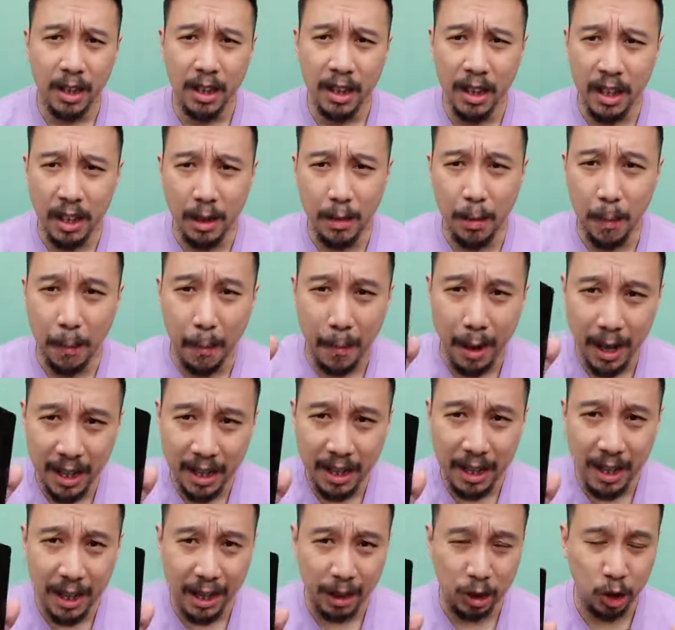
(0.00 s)
it
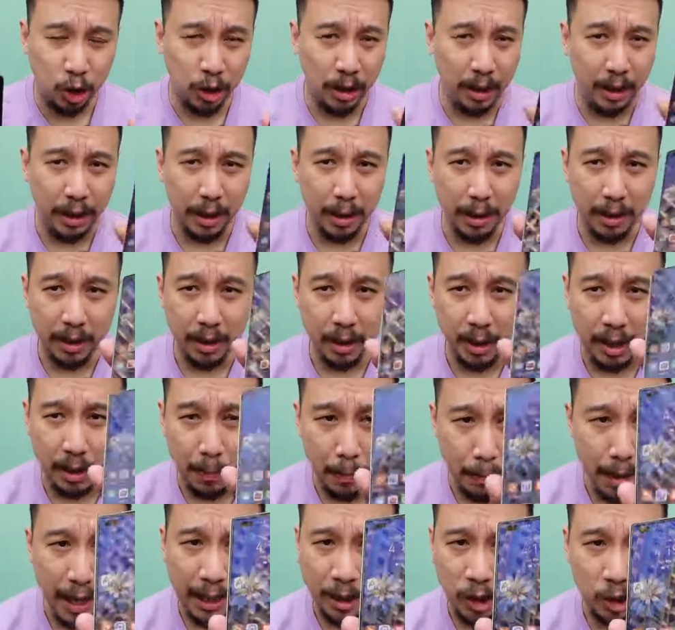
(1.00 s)
might actually
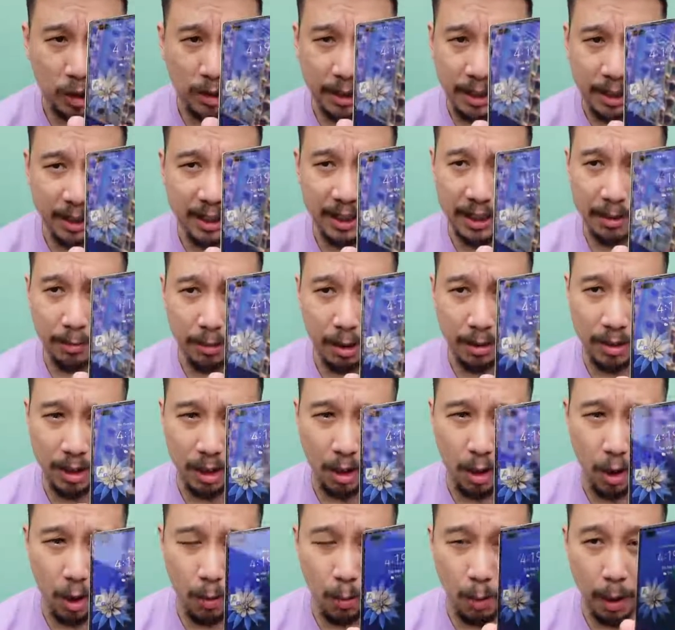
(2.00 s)
match this in terms
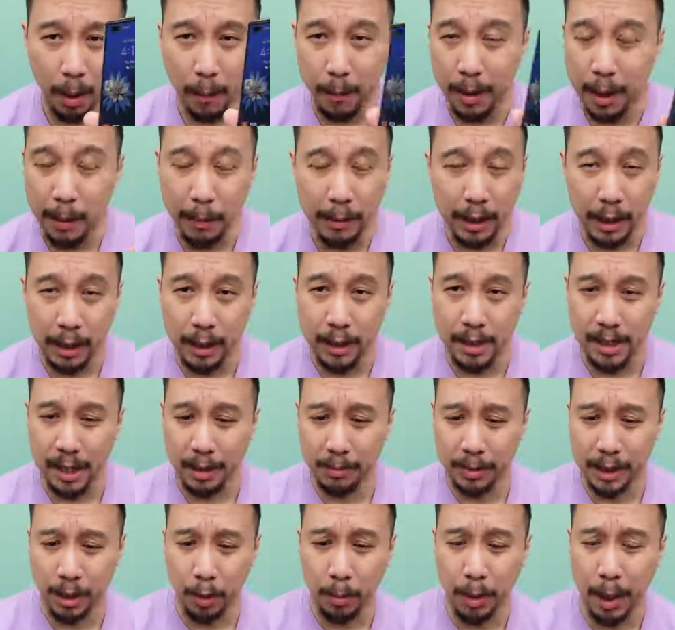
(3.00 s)
of hardware. Maybe
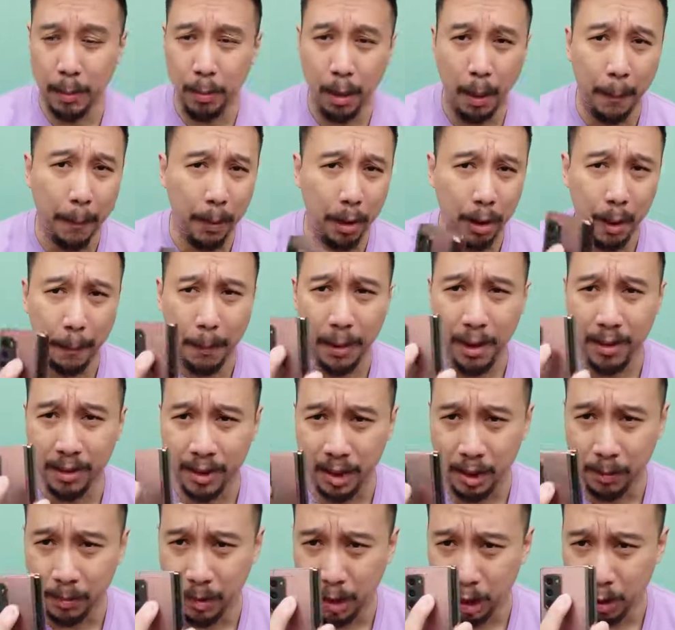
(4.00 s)
Samsung will be able to put a
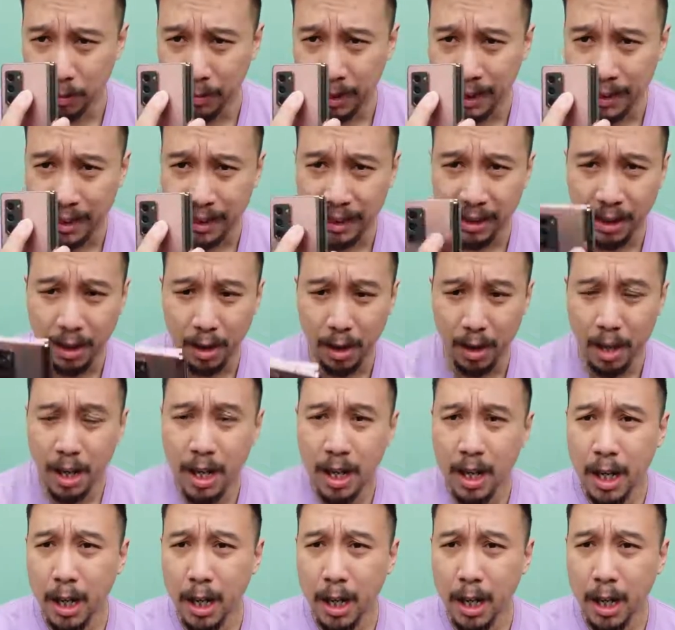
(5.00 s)
periscope zoom lens in there.